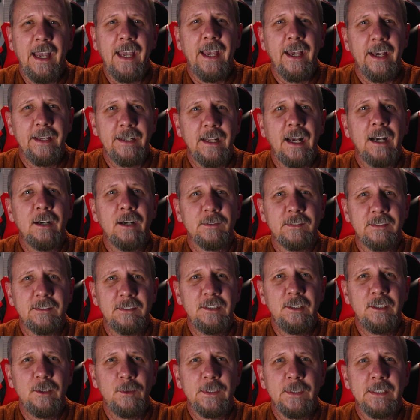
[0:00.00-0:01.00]
and I'll
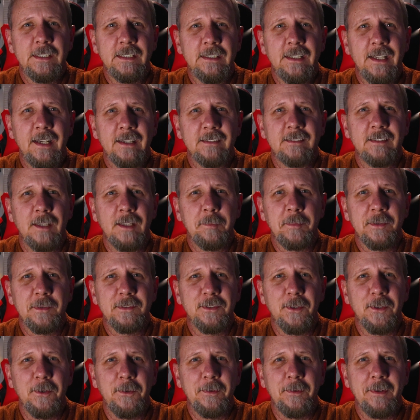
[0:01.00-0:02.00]
see you in the next
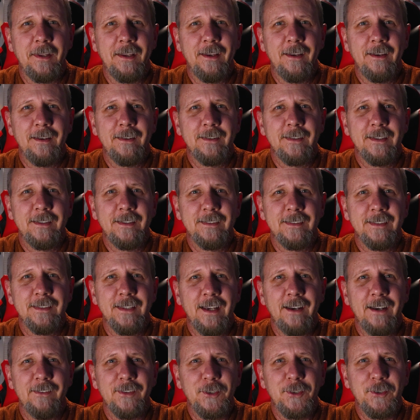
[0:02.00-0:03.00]
episode.
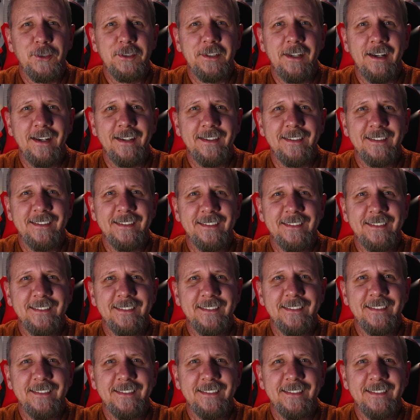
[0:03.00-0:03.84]
Have a good night.